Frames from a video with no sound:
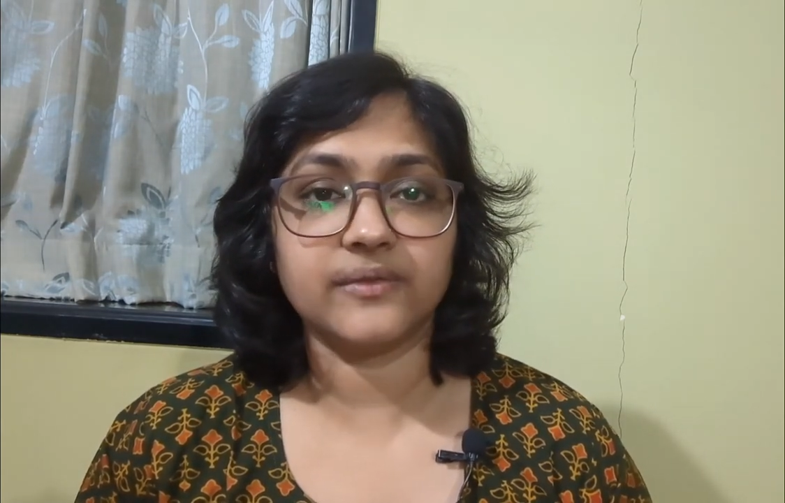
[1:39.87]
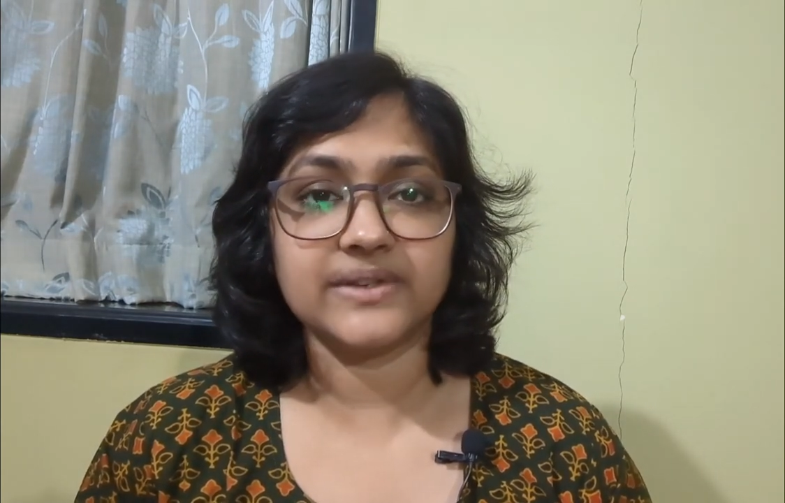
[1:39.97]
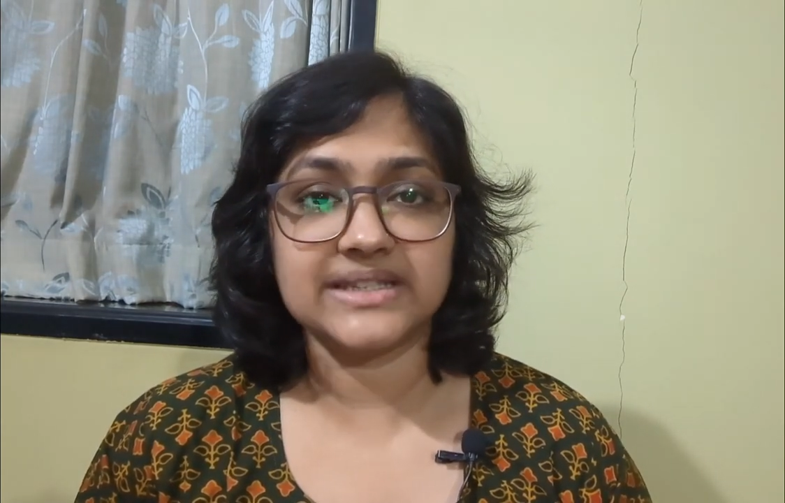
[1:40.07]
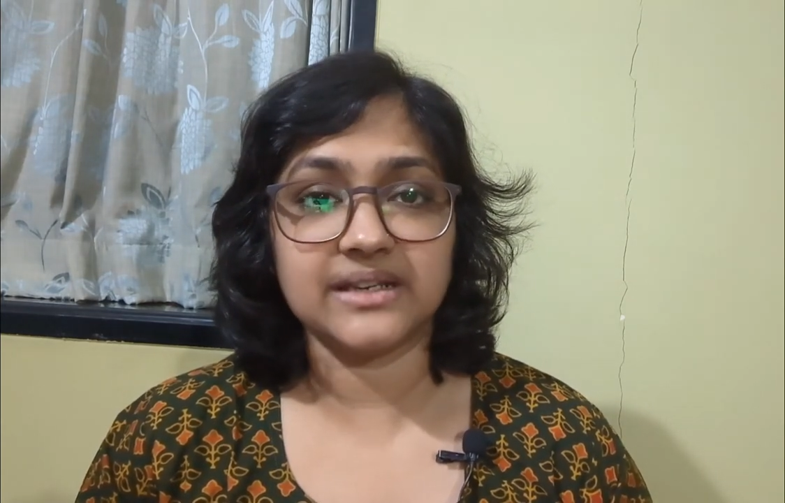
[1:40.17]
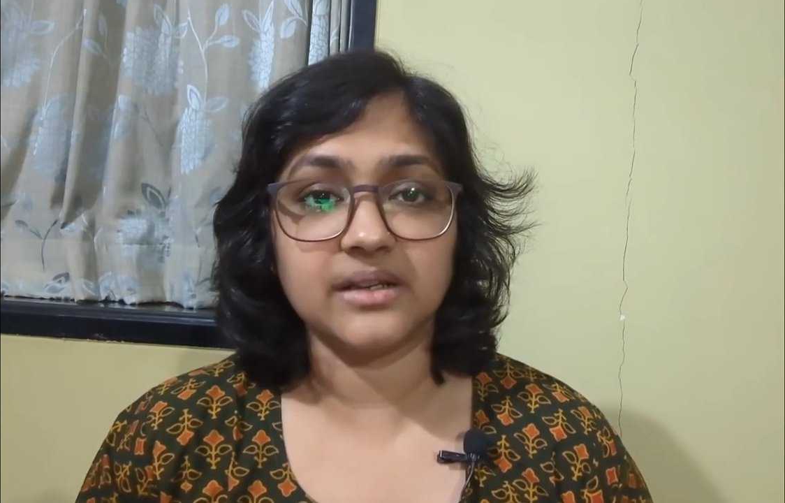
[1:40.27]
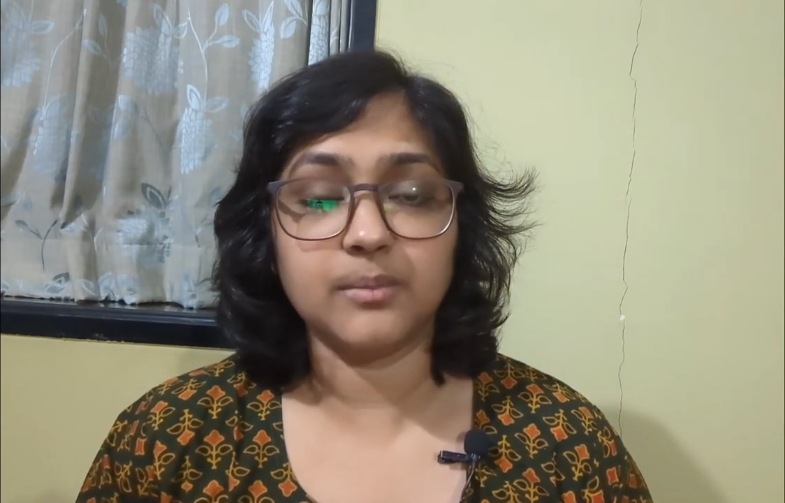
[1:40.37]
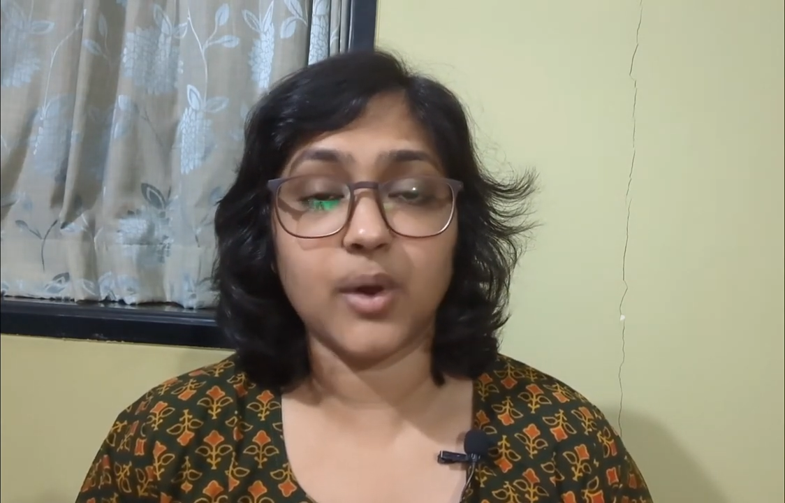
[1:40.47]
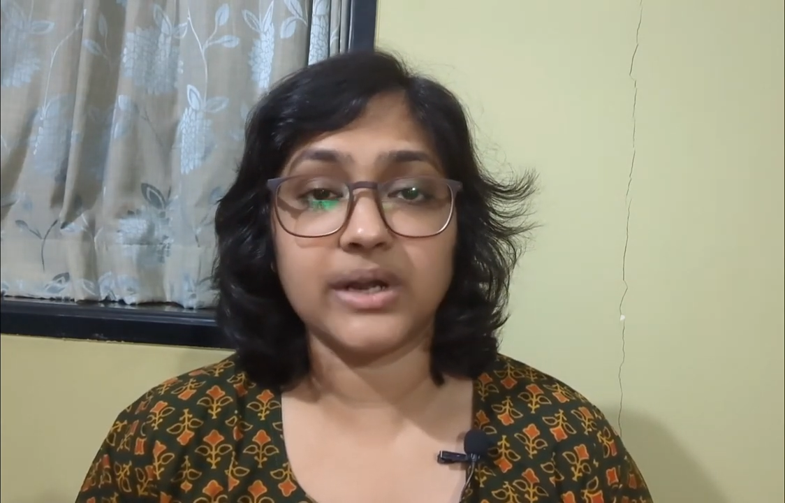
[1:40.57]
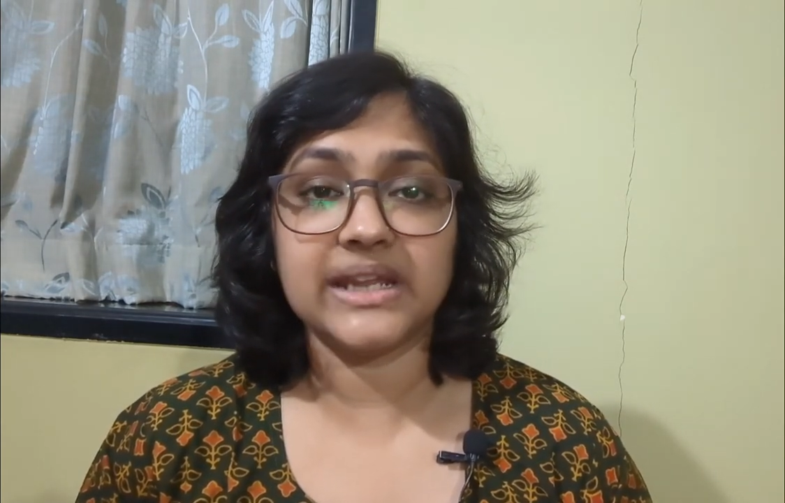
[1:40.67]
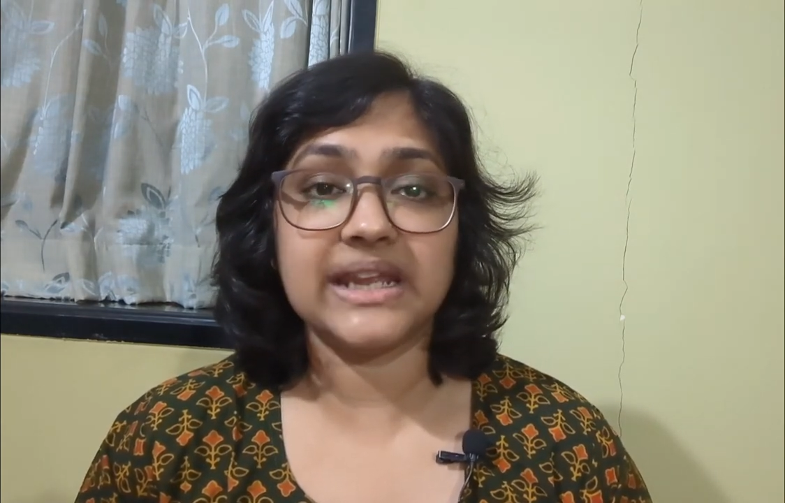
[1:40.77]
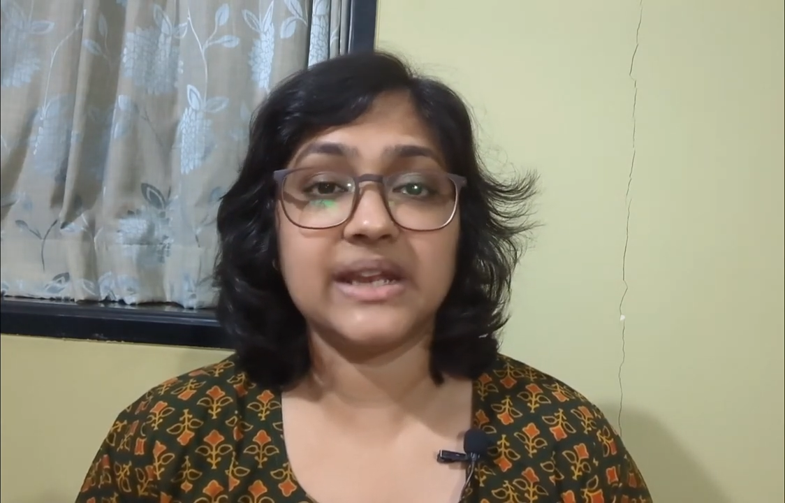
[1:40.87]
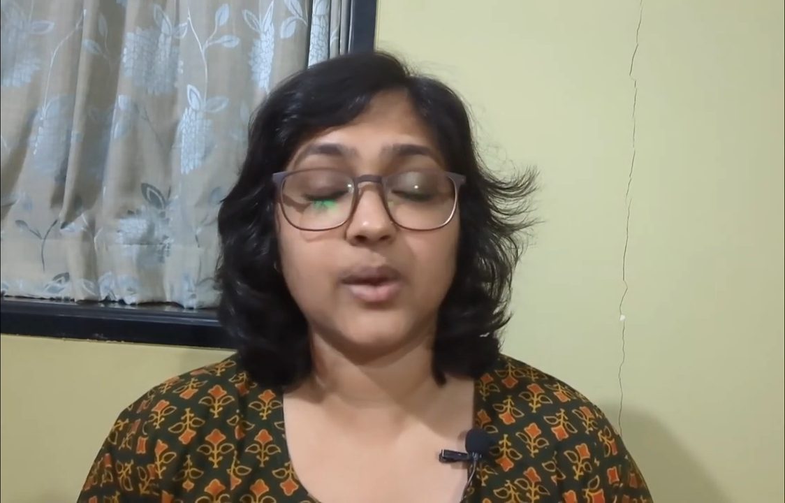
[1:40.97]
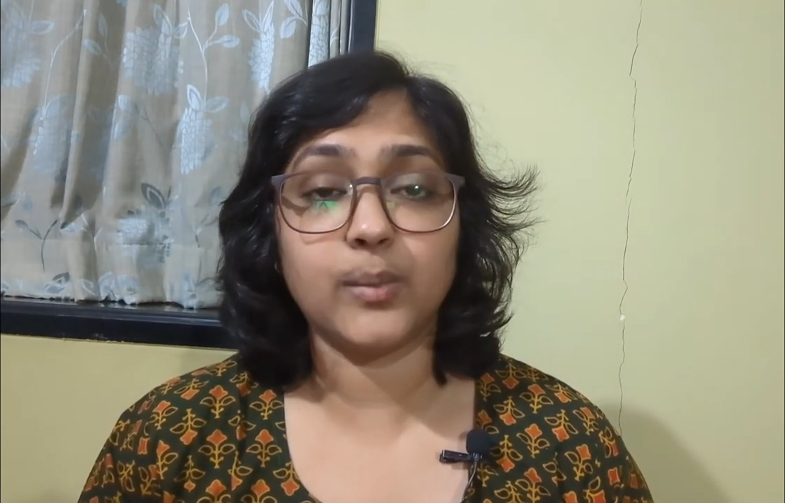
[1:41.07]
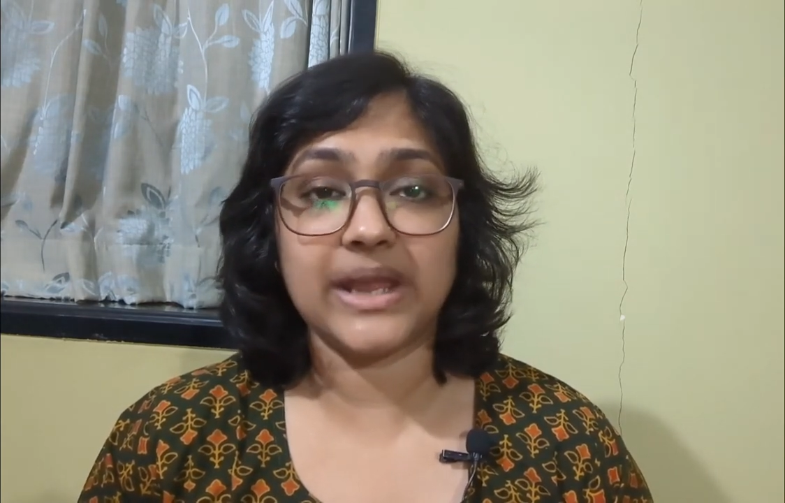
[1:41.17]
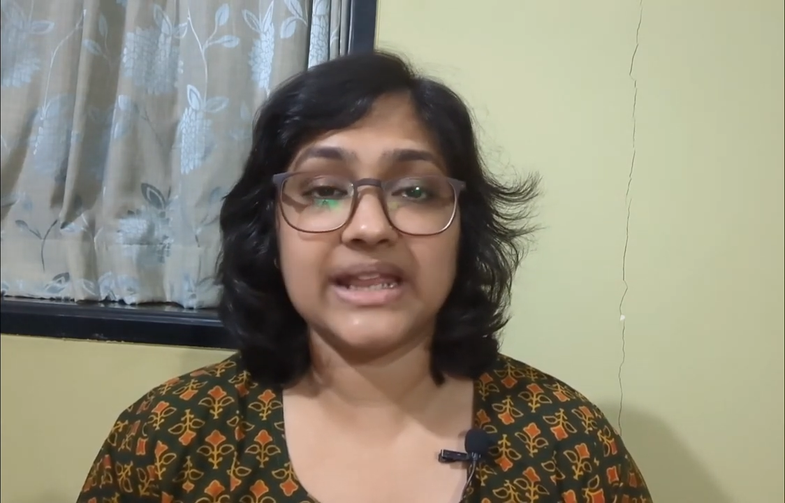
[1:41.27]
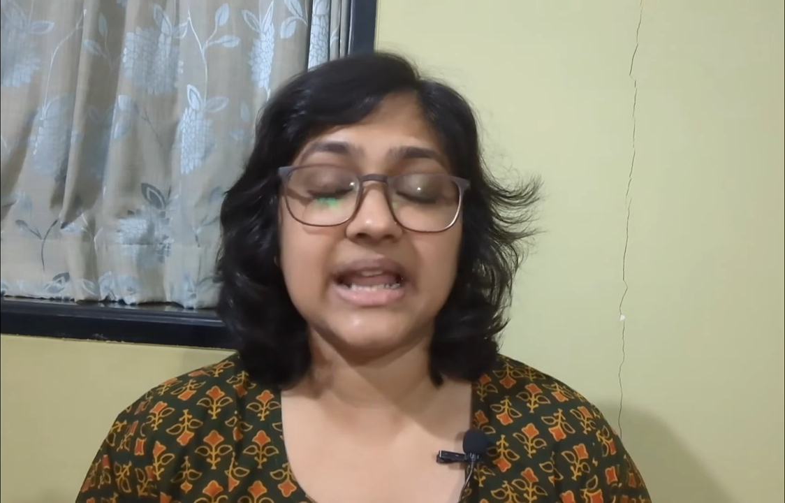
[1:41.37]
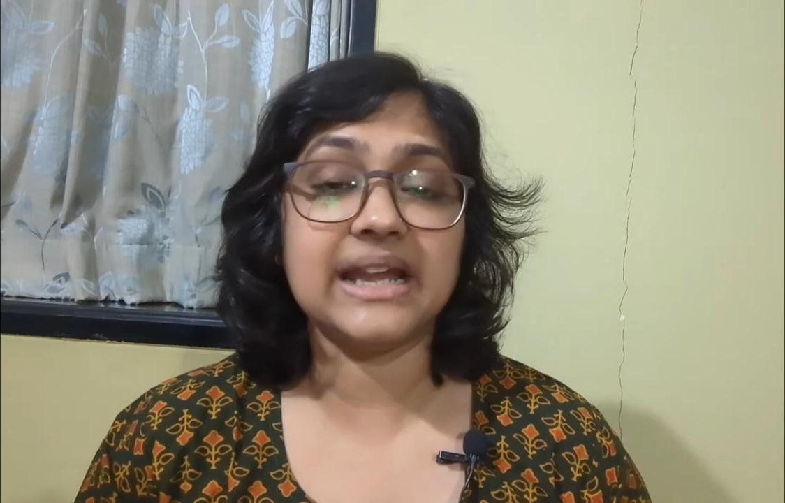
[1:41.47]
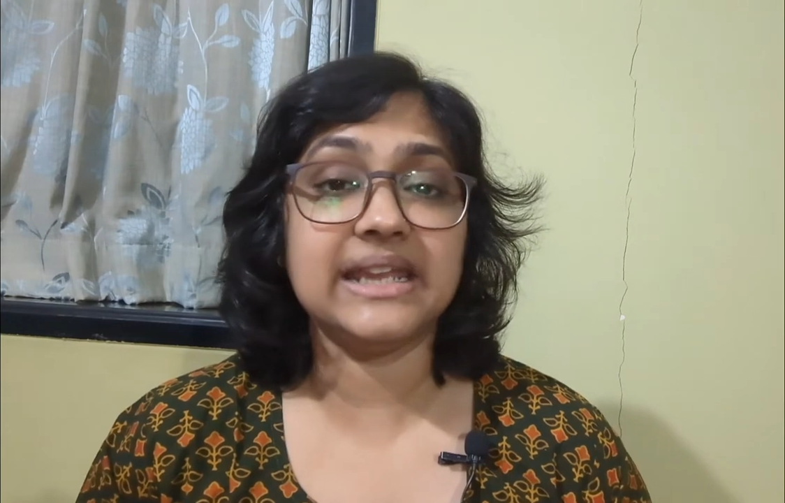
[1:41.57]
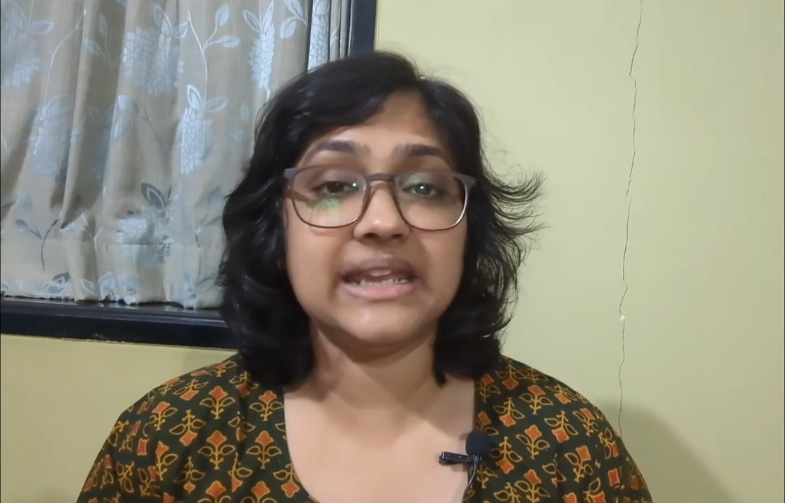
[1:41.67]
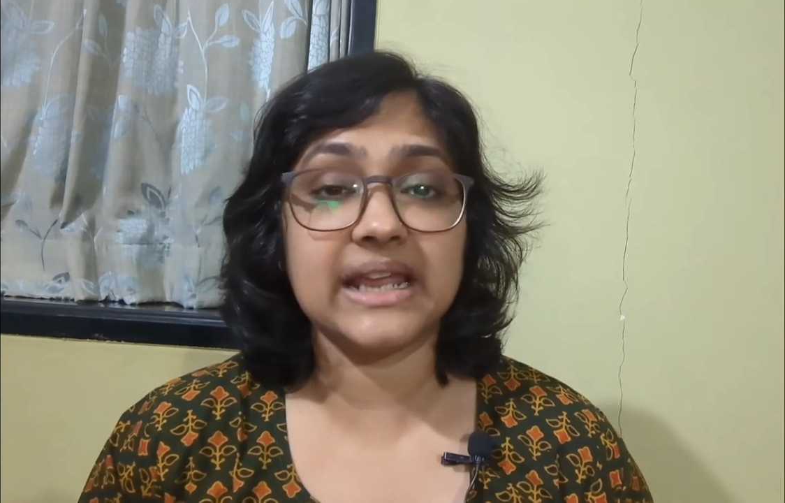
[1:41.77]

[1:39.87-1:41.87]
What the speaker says: physical body in a way that he